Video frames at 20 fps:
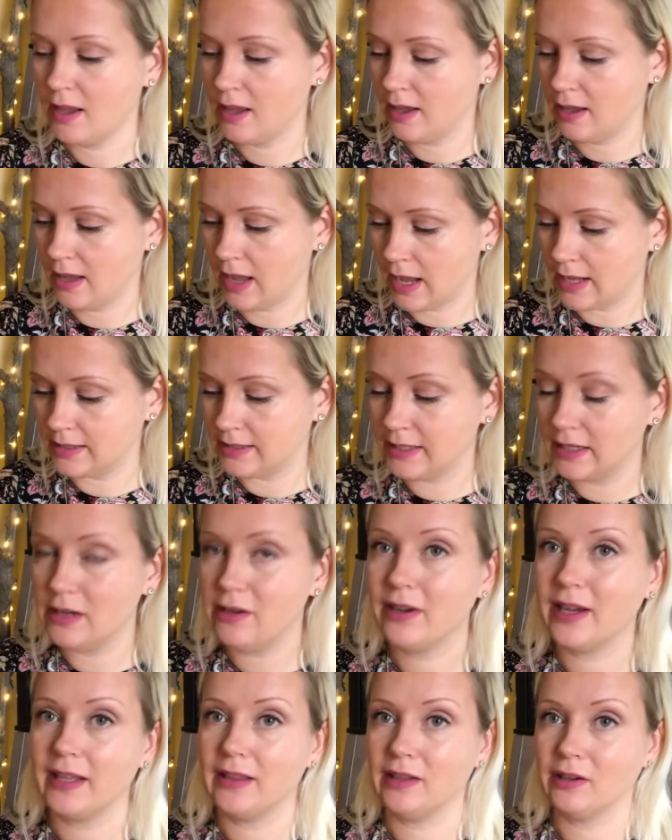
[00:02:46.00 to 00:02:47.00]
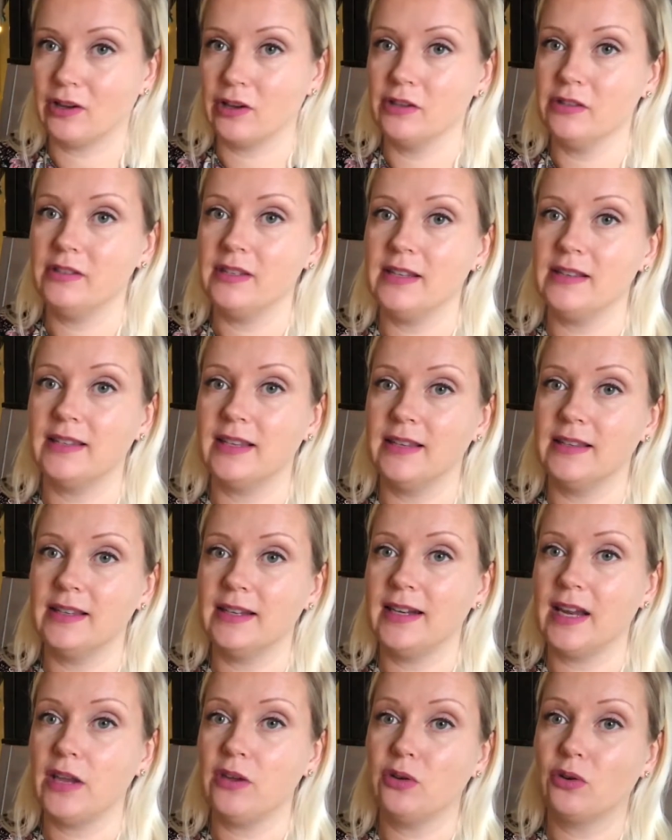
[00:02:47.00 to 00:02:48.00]
until you get the consistency
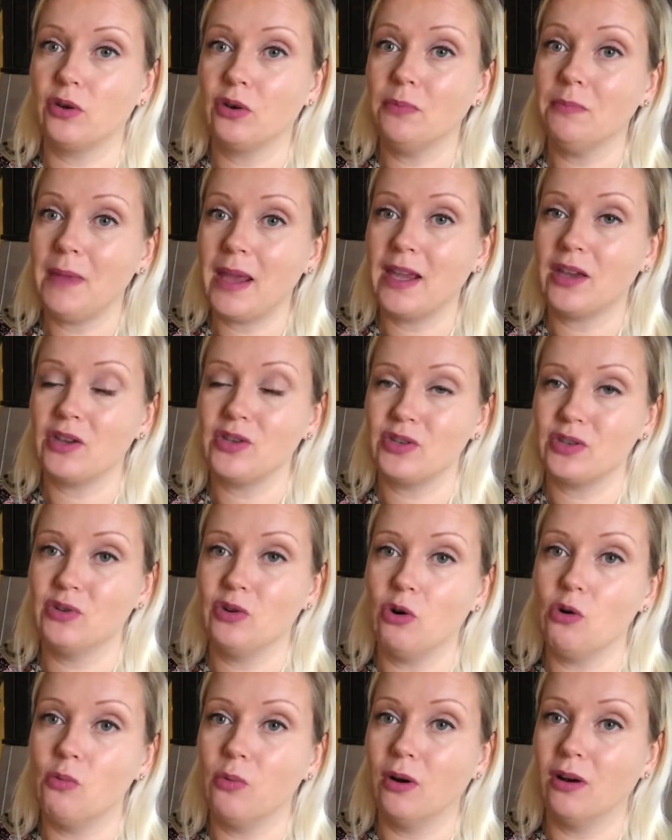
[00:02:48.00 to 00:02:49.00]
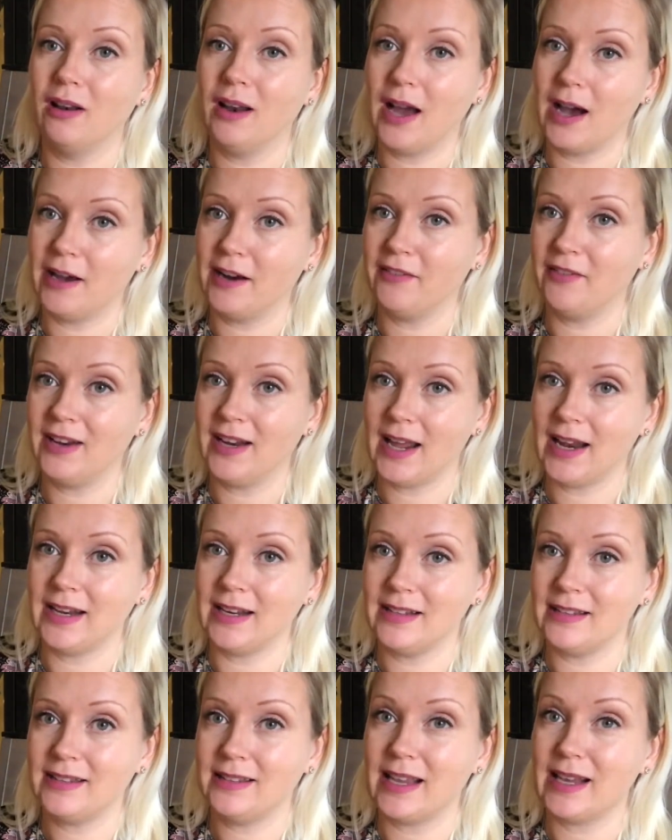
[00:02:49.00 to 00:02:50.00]
that you could make a snowball out of it and it
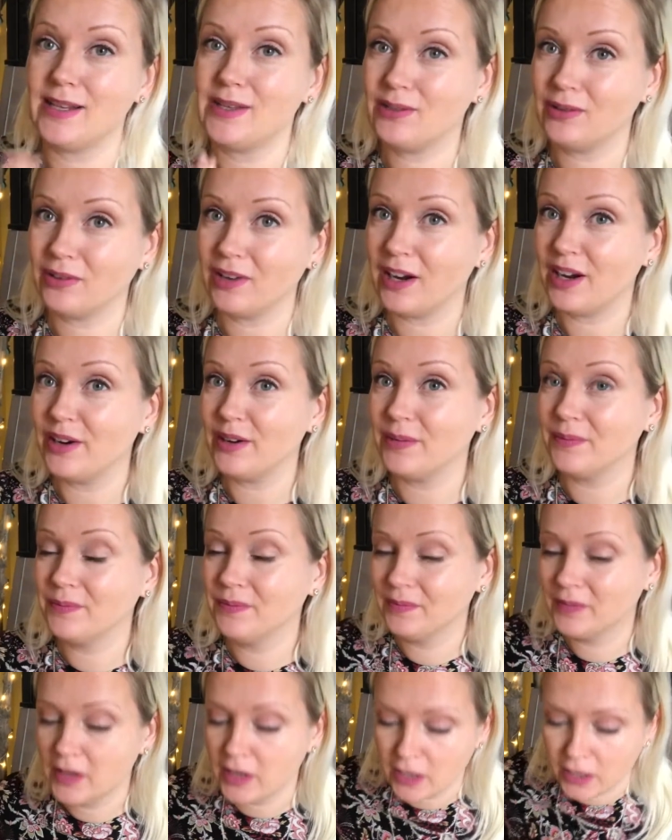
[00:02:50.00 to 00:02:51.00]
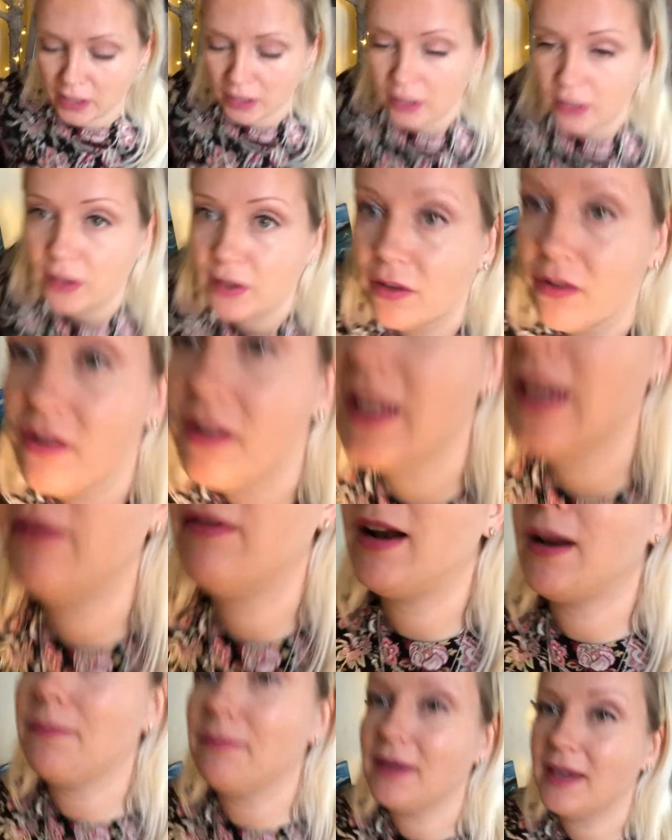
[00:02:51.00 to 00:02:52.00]
stays together. We'll see what
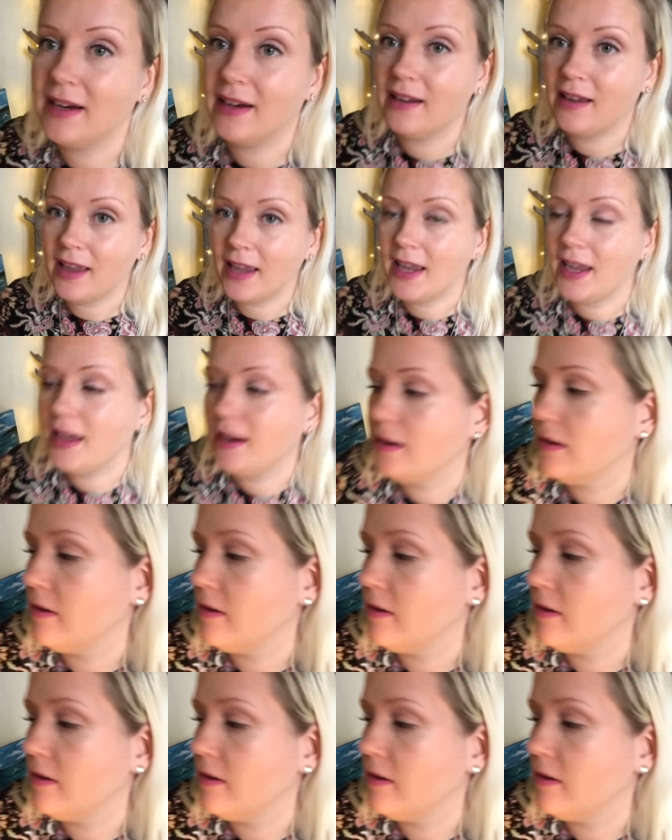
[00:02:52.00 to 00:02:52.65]
I mean in a